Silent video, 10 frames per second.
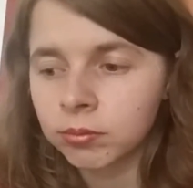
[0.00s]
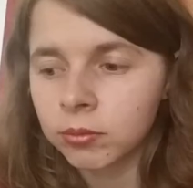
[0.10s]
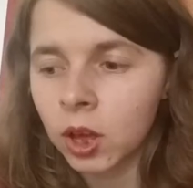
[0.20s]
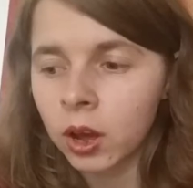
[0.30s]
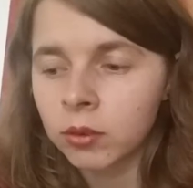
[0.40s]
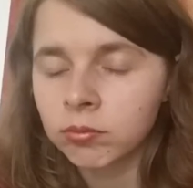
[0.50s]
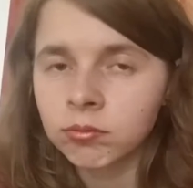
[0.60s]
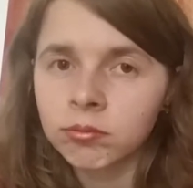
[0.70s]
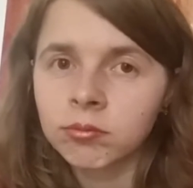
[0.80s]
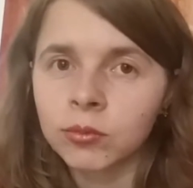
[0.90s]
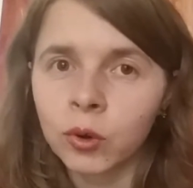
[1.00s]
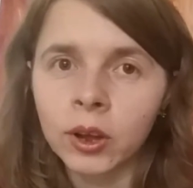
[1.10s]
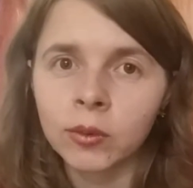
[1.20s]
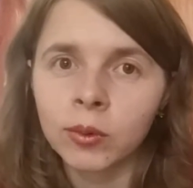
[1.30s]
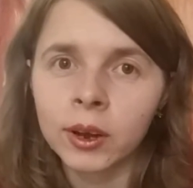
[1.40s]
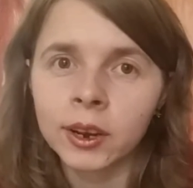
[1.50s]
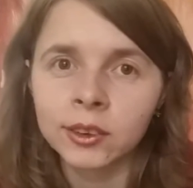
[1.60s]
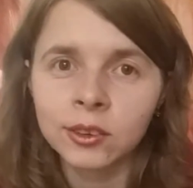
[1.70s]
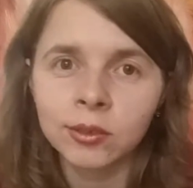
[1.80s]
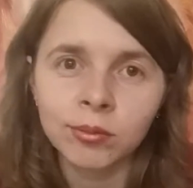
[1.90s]
yeah, why not
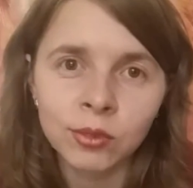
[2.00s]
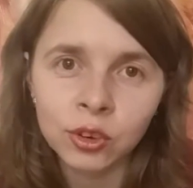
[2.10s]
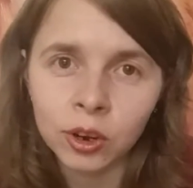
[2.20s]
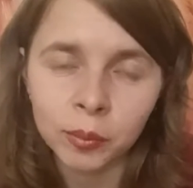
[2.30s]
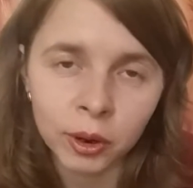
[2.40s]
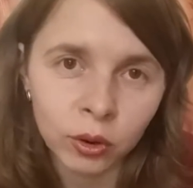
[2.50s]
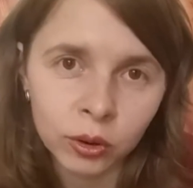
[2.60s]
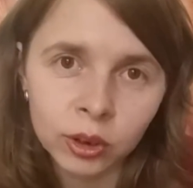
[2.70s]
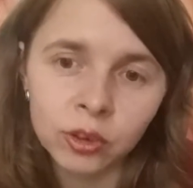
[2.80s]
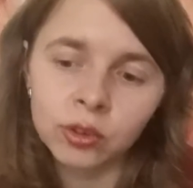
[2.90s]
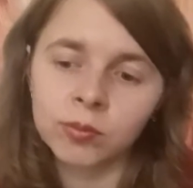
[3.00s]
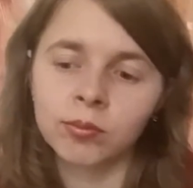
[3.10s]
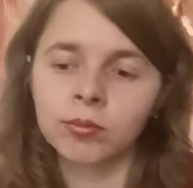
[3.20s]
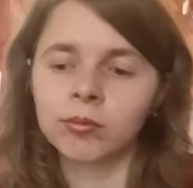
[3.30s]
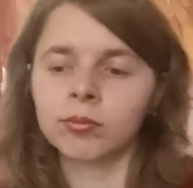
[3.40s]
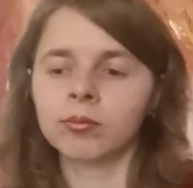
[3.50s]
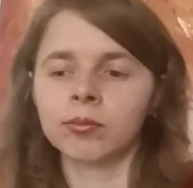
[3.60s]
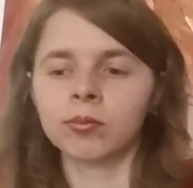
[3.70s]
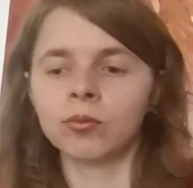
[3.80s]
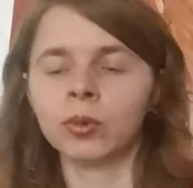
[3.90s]
share my knowledge
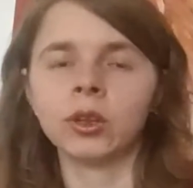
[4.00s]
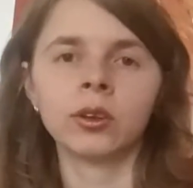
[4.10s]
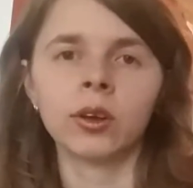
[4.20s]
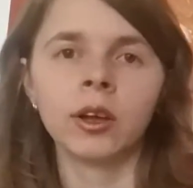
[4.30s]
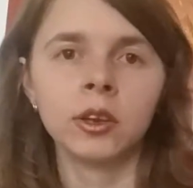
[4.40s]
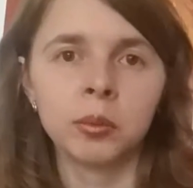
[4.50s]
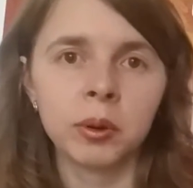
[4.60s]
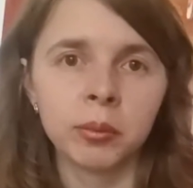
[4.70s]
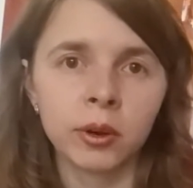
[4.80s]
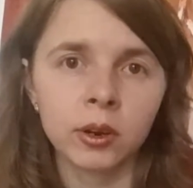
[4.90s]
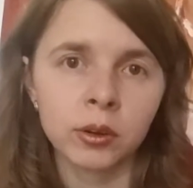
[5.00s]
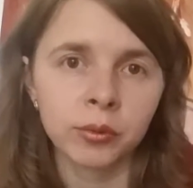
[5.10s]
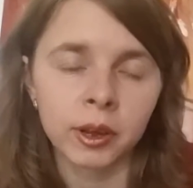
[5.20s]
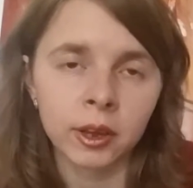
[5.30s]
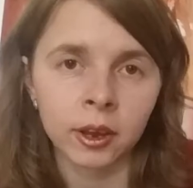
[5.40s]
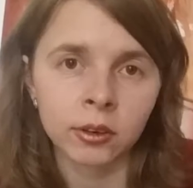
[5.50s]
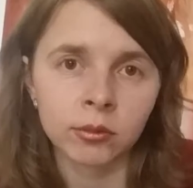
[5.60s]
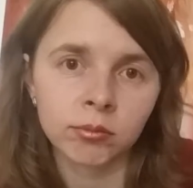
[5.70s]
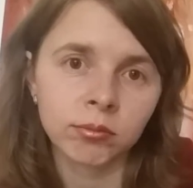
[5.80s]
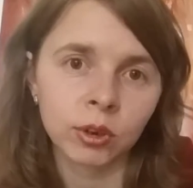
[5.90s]
with other people if I can?
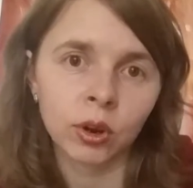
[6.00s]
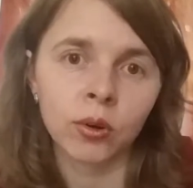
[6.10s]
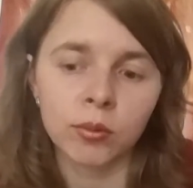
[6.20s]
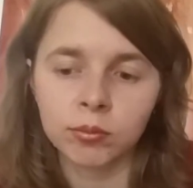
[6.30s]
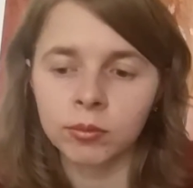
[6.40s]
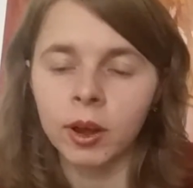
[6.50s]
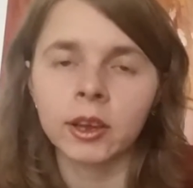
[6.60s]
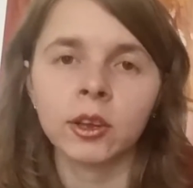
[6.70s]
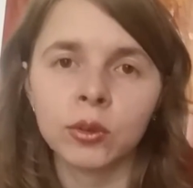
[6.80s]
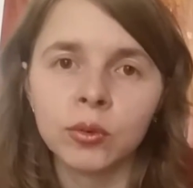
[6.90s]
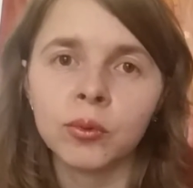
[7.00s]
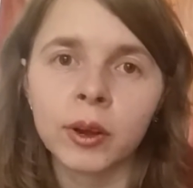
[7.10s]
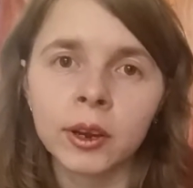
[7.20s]
You know, I can do